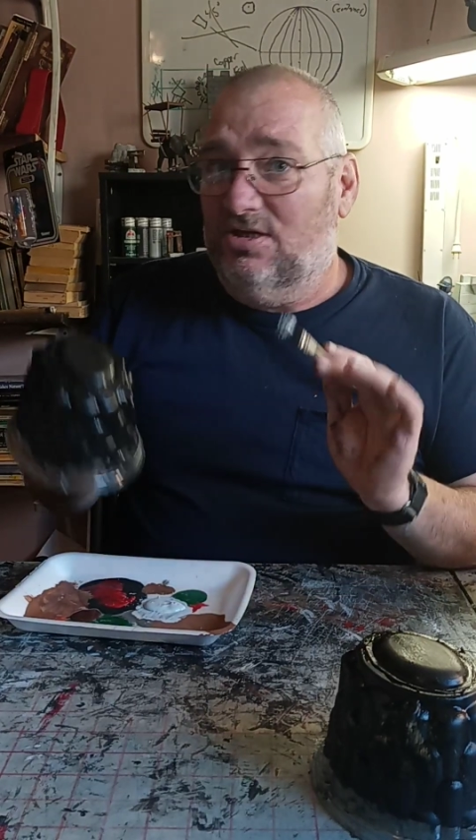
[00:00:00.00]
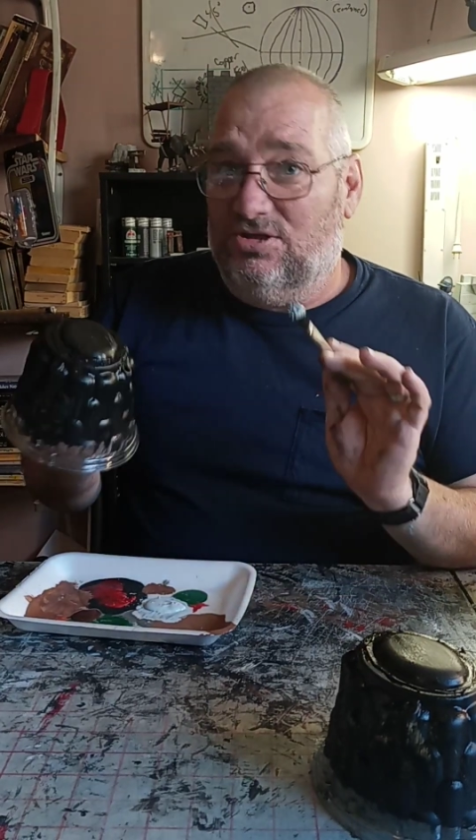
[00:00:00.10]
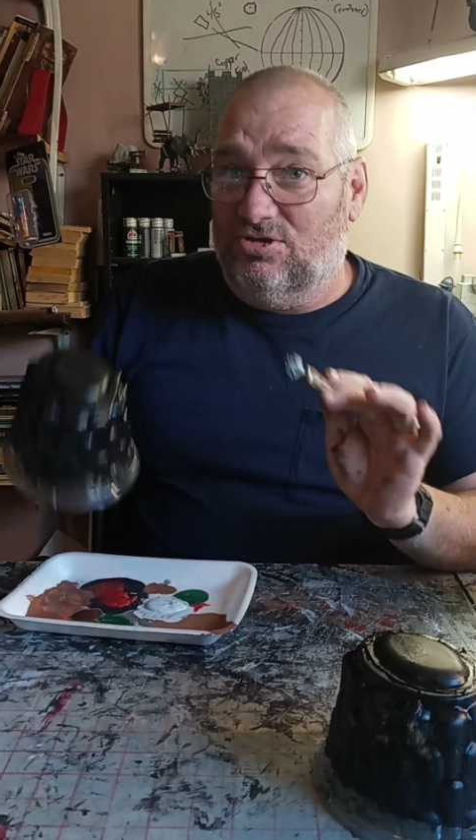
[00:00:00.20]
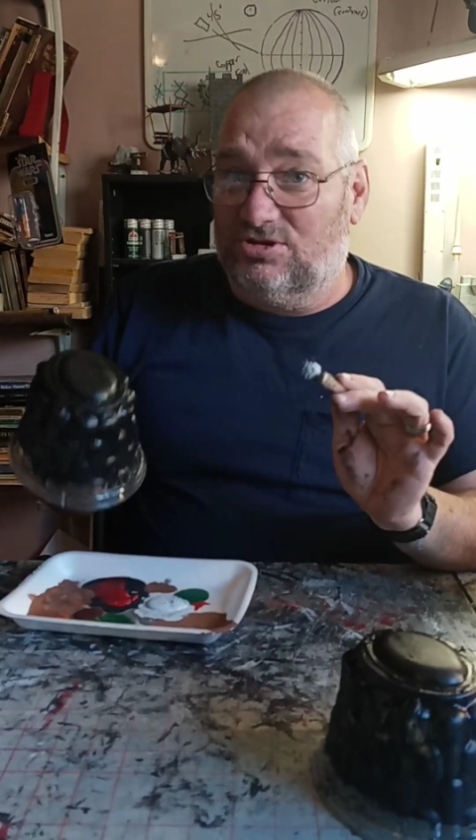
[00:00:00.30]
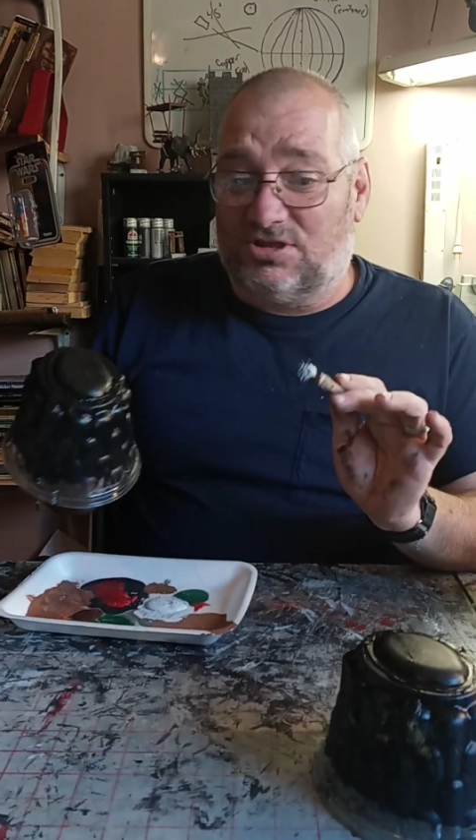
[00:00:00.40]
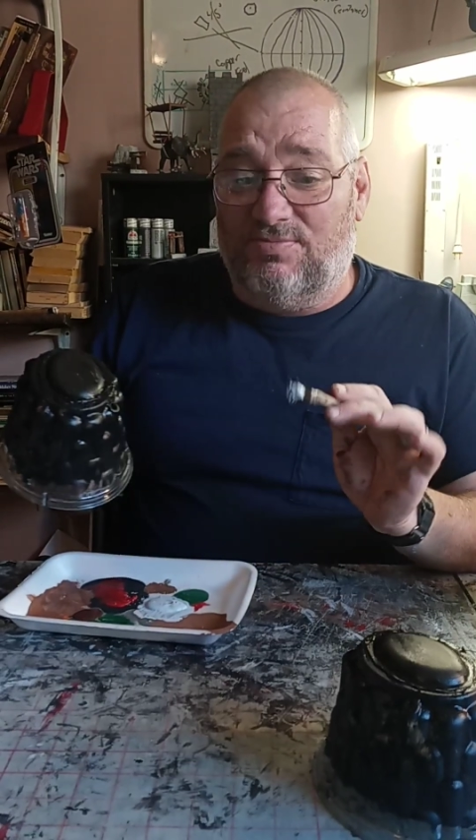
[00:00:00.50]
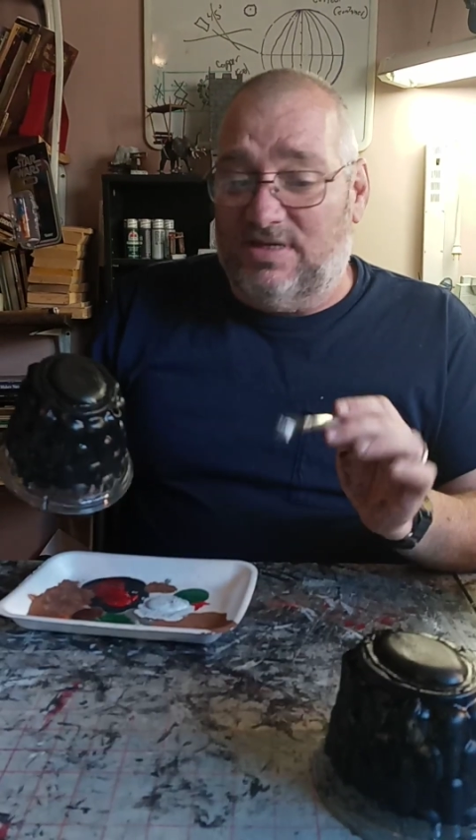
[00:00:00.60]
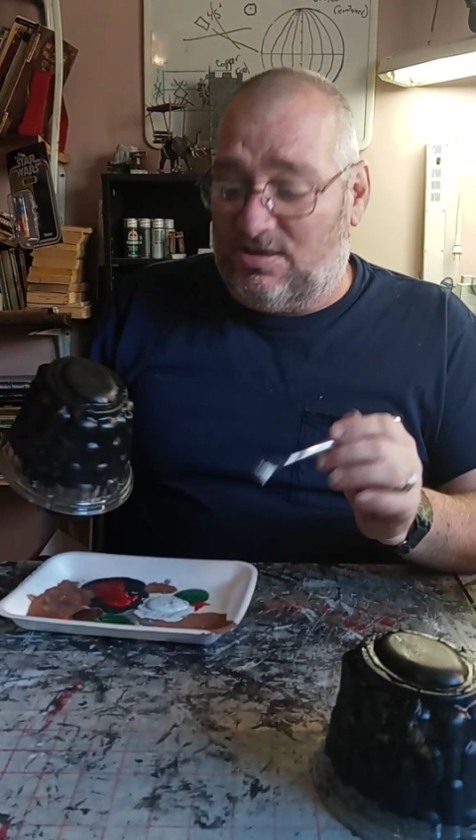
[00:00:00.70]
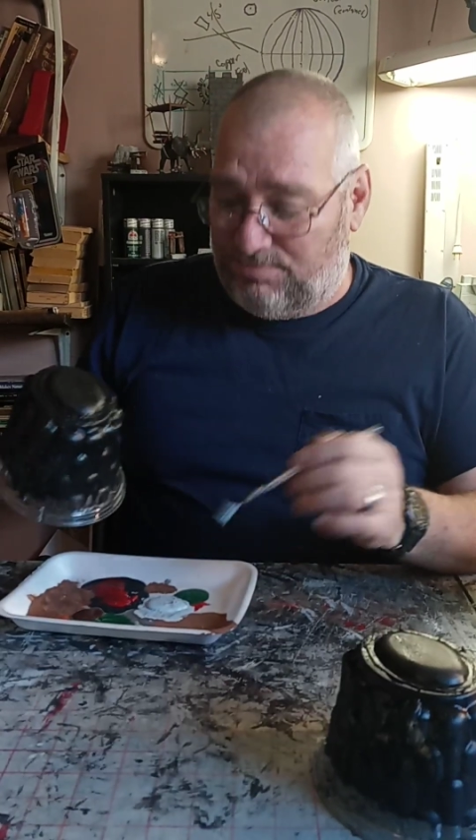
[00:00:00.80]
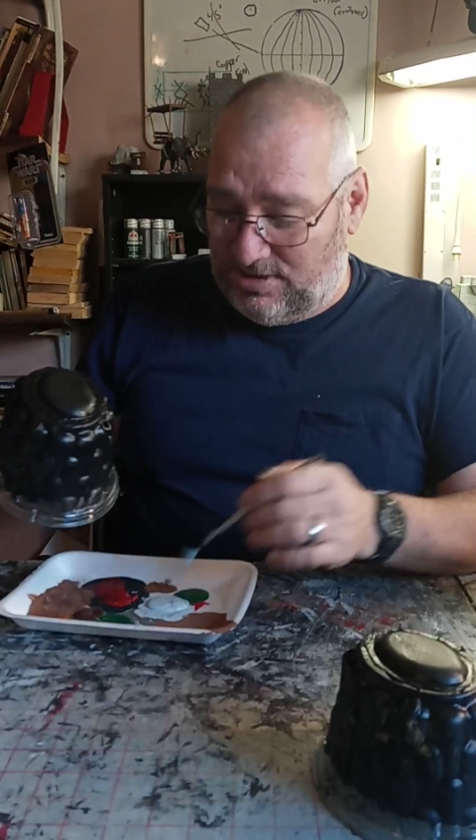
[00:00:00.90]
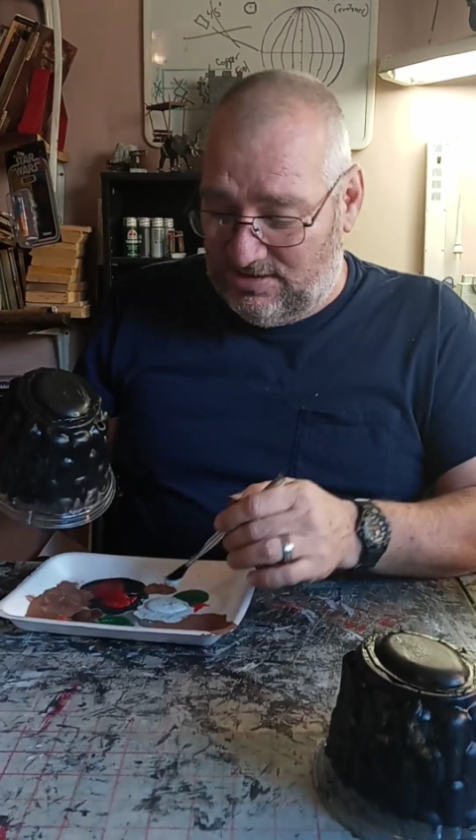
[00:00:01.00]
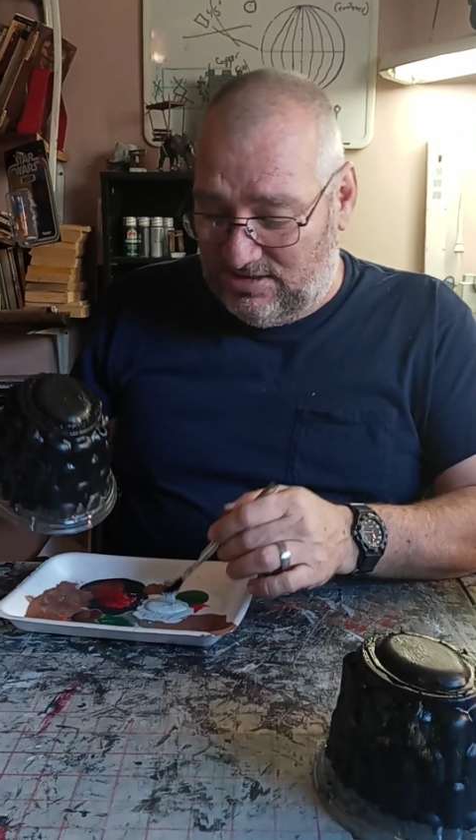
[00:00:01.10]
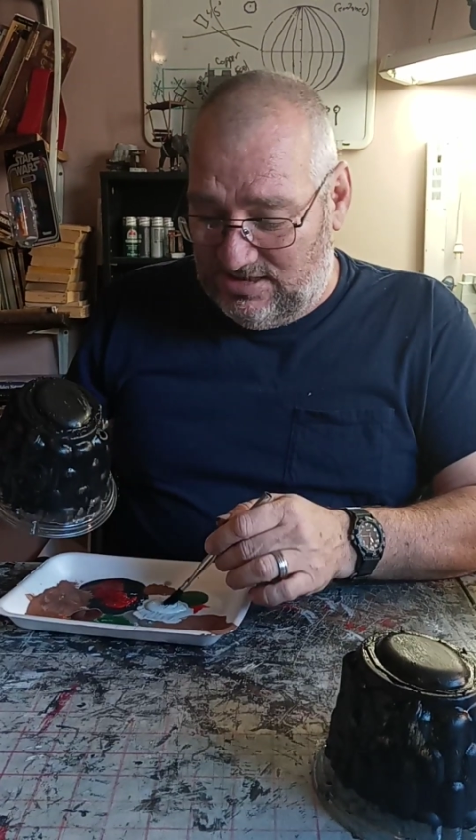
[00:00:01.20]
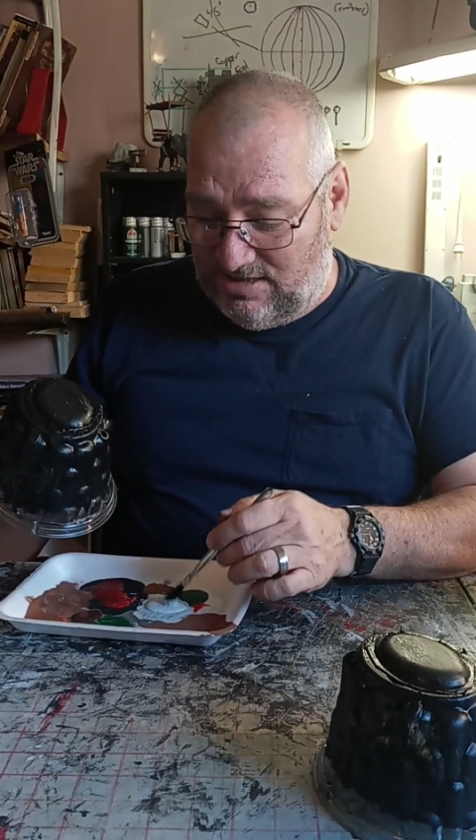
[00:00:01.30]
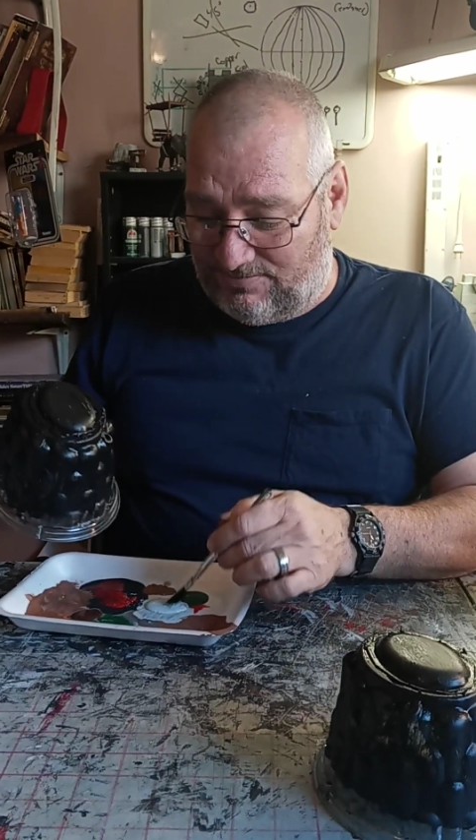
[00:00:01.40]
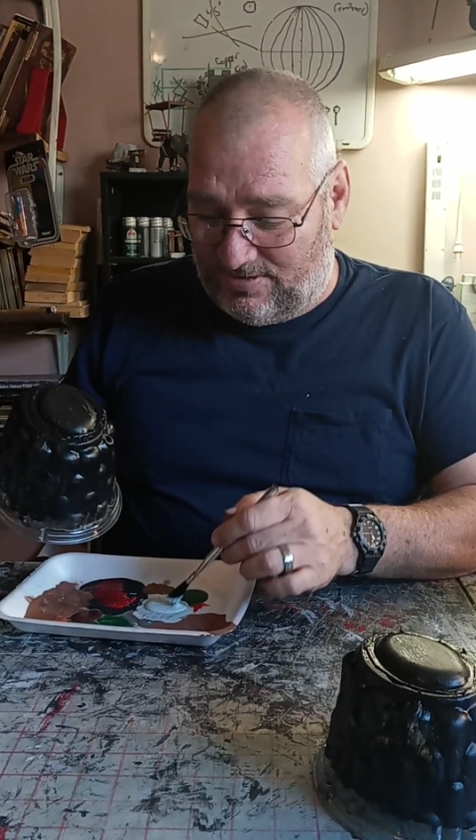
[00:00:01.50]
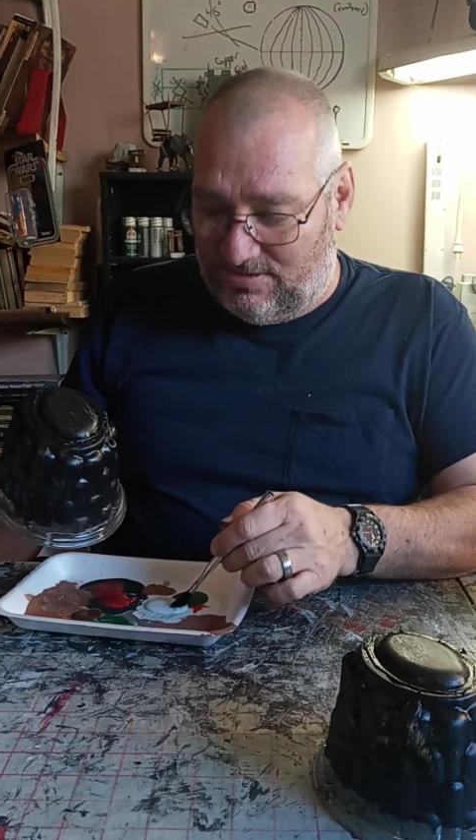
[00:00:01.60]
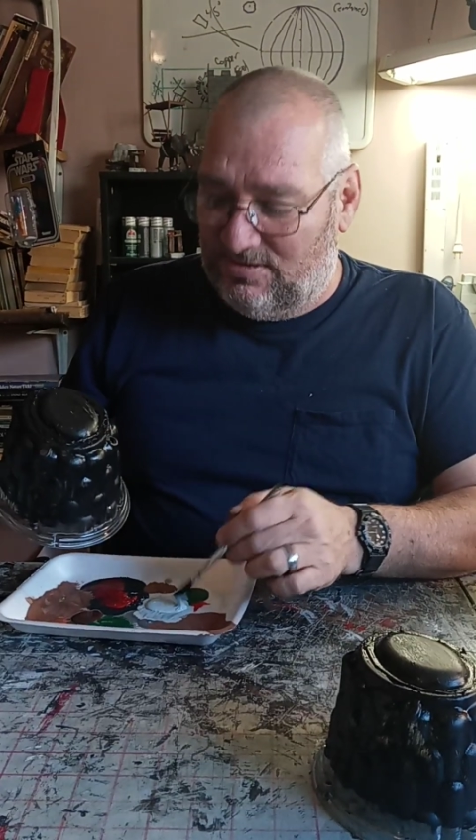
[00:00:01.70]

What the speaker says: Yours can be completely different.